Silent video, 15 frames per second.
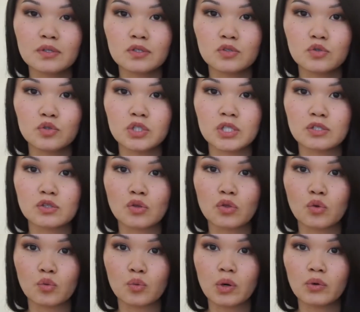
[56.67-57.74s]
You just
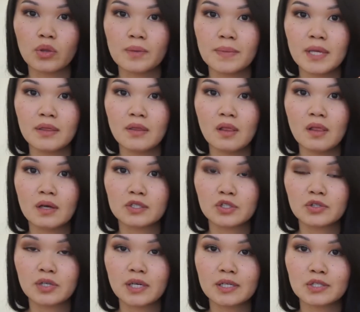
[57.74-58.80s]
throw them in the
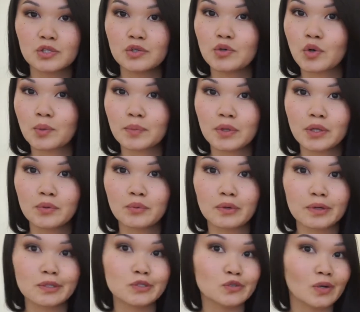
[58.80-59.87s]
laundry as you normally
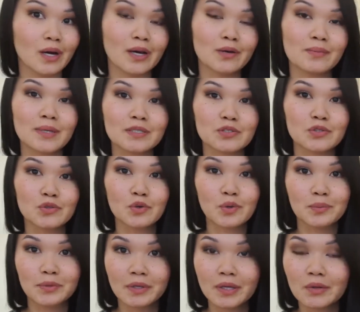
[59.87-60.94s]
would, dry them as you
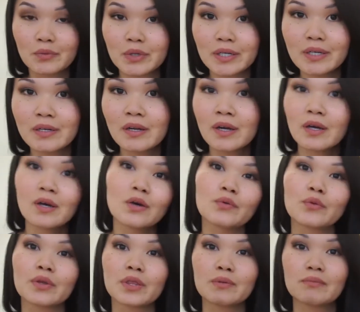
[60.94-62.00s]
normally would
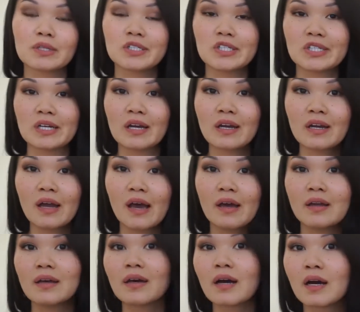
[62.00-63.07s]
with the machine,
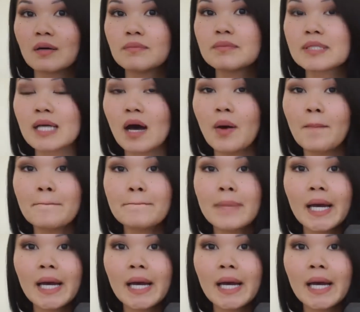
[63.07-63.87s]
and it comes out